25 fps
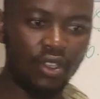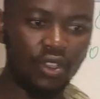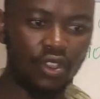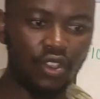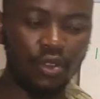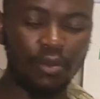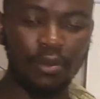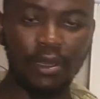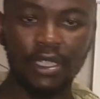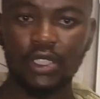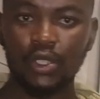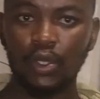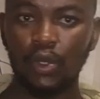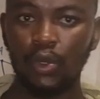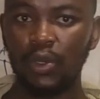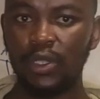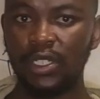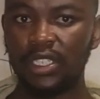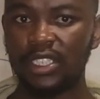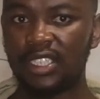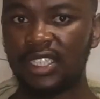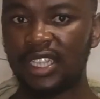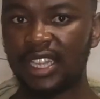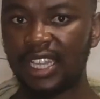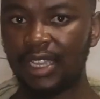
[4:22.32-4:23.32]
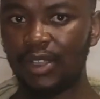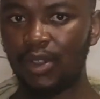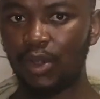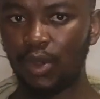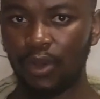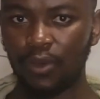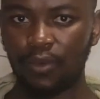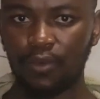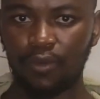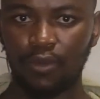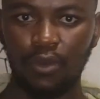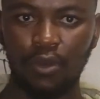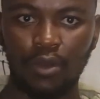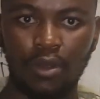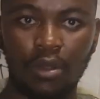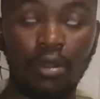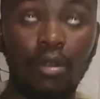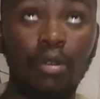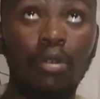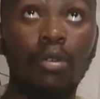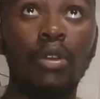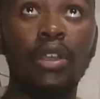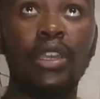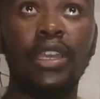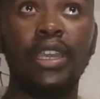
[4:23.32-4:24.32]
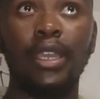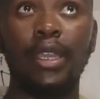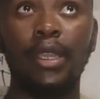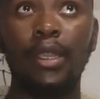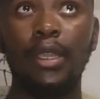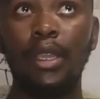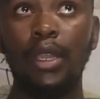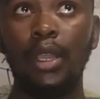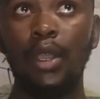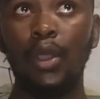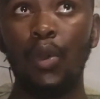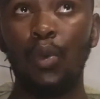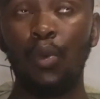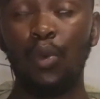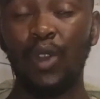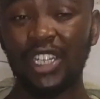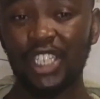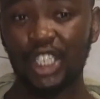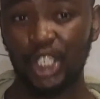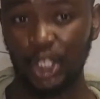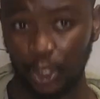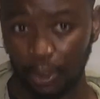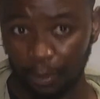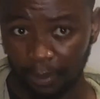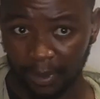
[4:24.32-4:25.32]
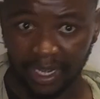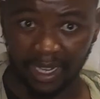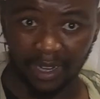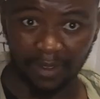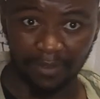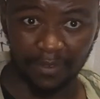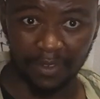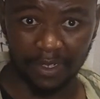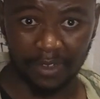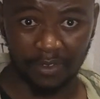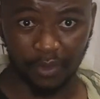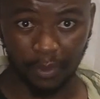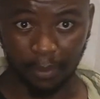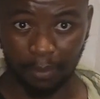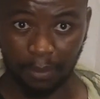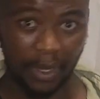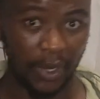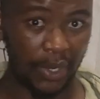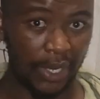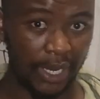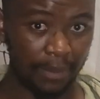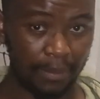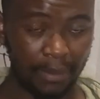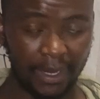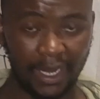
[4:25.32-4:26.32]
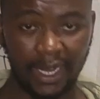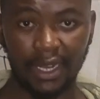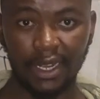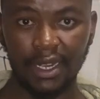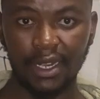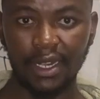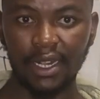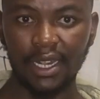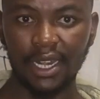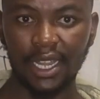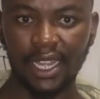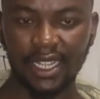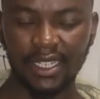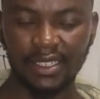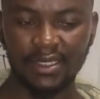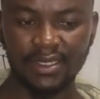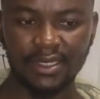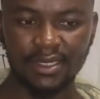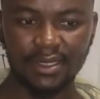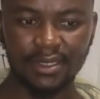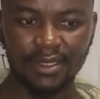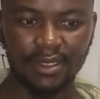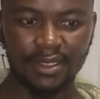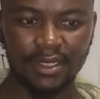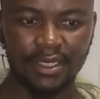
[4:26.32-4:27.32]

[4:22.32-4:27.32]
you must always think of, okay, what do you benefit from parallel lines?